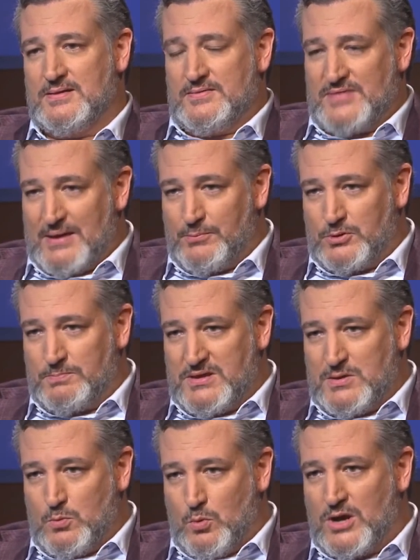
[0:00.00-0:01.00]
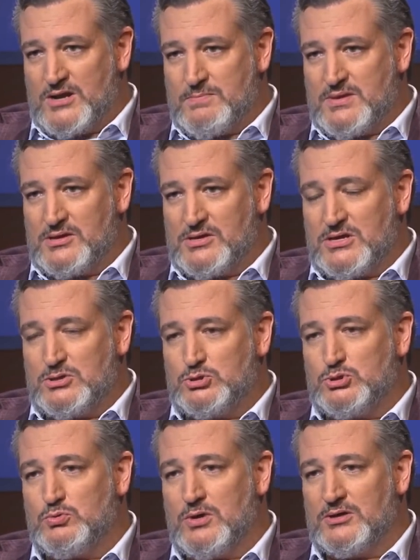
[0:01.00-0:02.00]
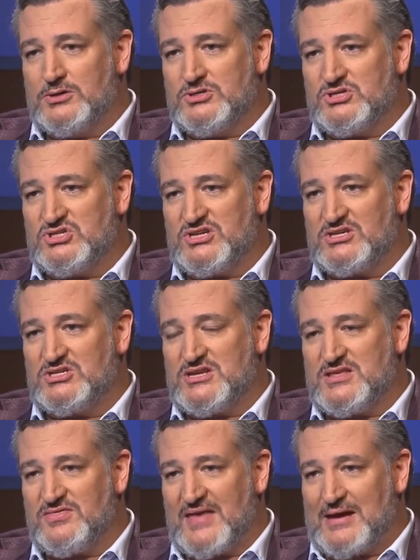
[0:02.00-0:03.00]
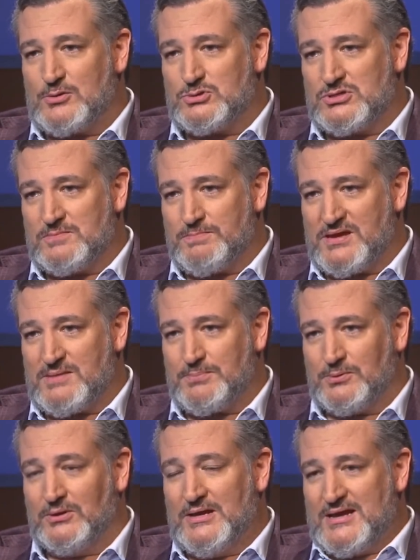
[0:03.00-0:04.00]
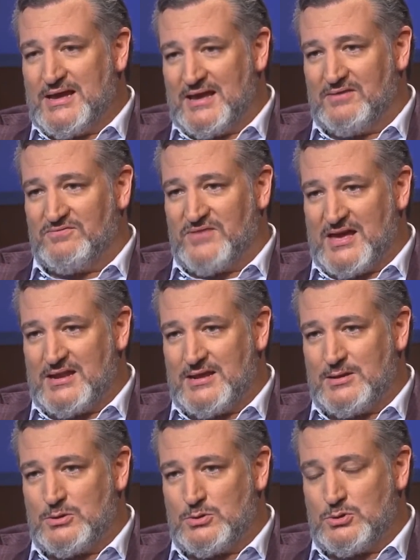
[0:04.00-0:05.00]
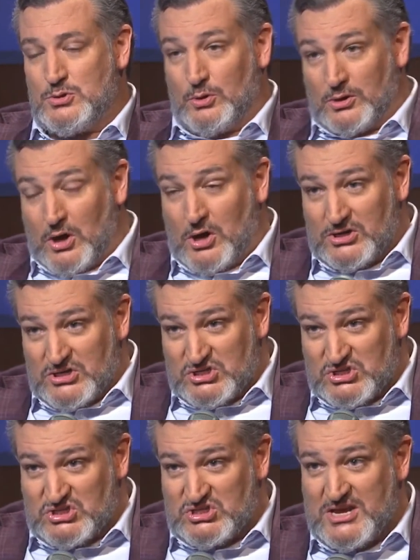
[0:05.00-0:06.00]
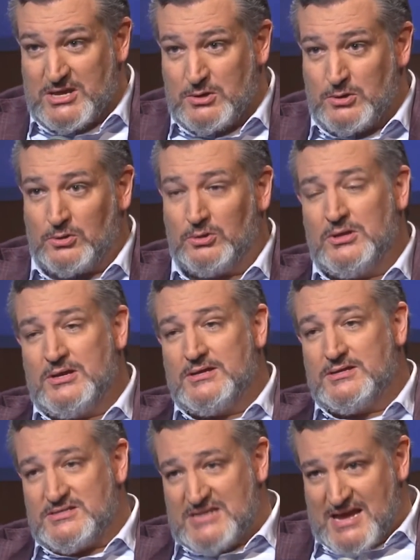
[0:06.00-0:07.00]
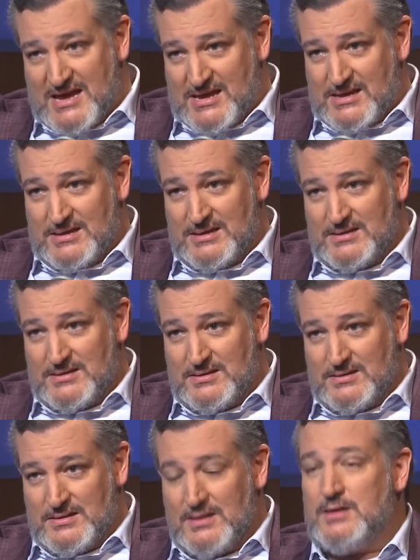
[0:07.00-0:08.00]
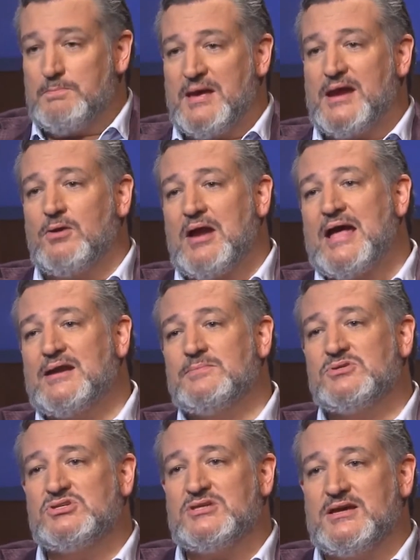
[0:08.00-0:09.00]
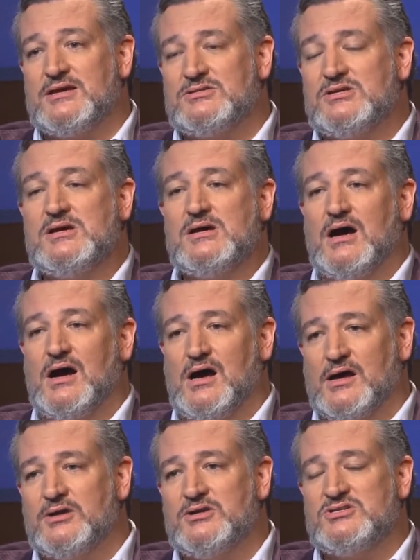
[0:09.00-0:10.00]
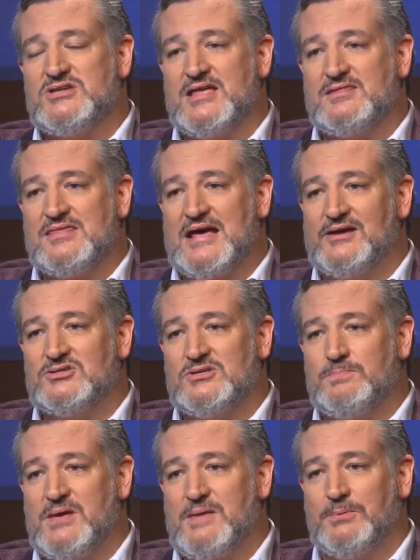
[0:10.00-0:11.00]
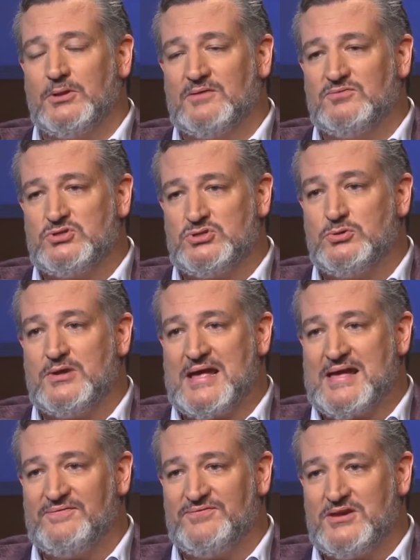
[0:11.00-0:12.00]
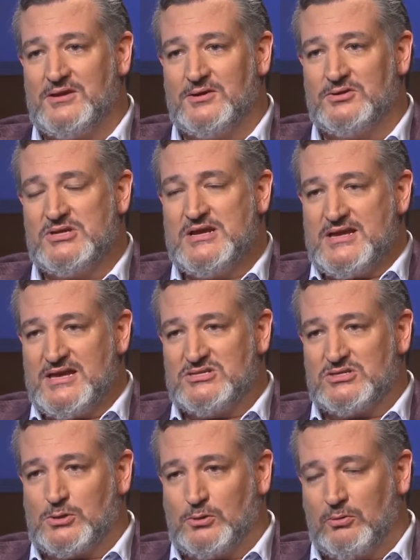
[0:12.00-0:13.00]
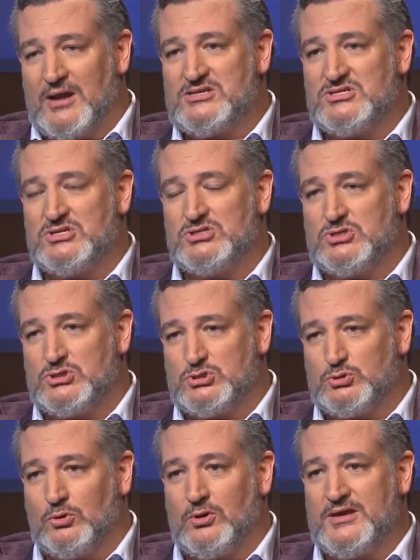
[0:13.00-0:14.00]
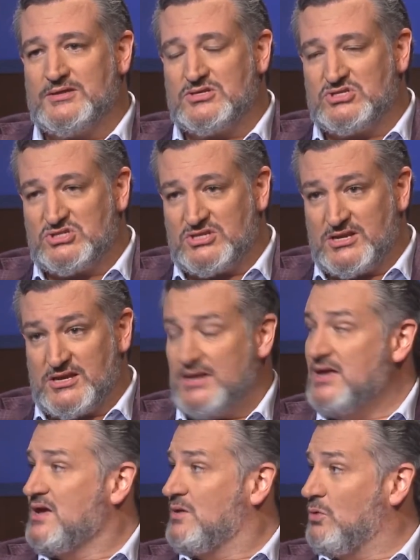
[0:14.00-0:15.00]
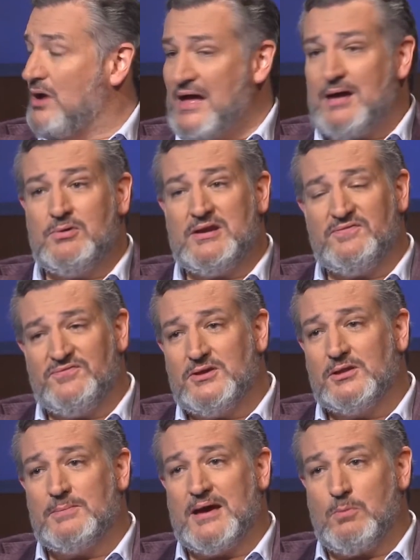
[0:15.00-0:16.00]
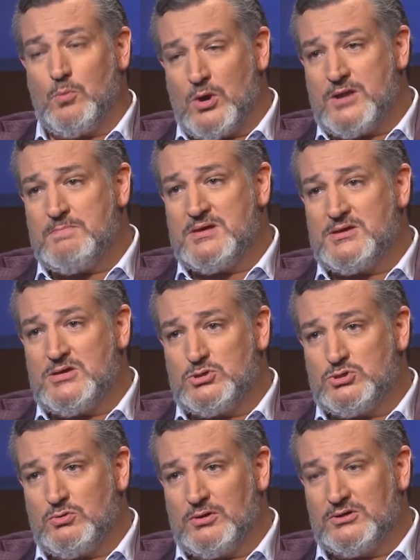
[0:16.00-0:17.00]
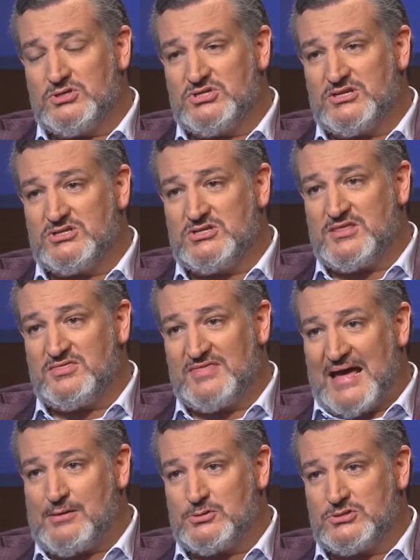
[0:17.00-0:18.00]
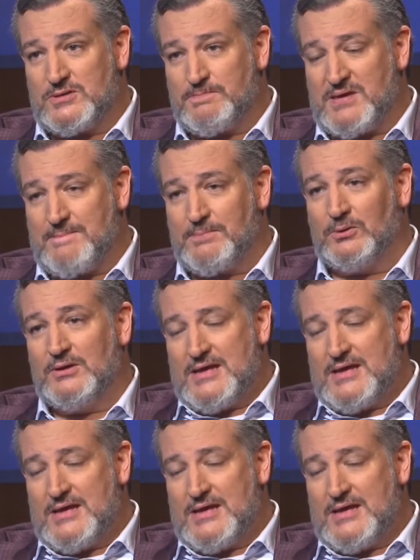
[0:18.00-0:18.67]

that would be 1,260,000 people invading New York on a single day. Mayor Adams says 110,000 people over 2.5 years is a crisis destroying the city. Well, how would he feel about 1,260,000 people